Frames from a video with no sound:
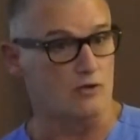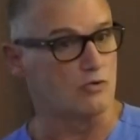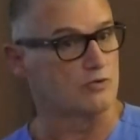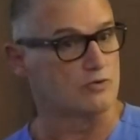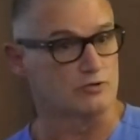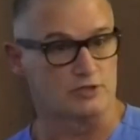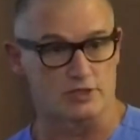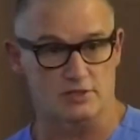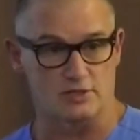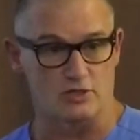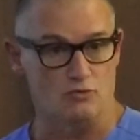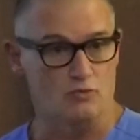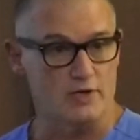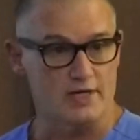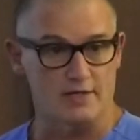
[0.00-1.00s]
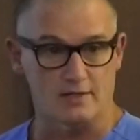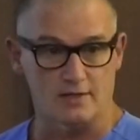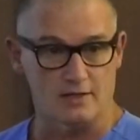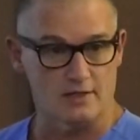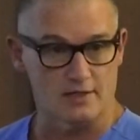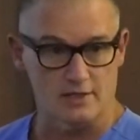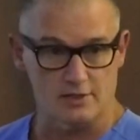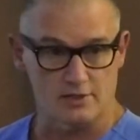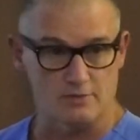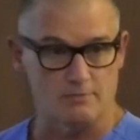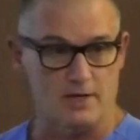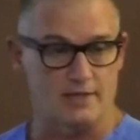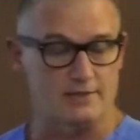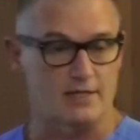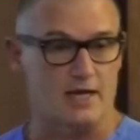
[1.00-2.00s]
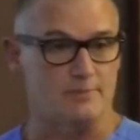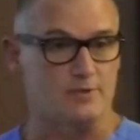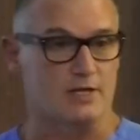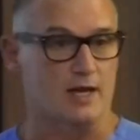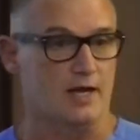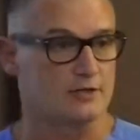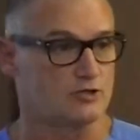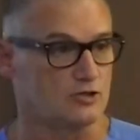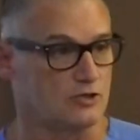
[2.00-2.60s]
or they're just in a weakened condition by the time you got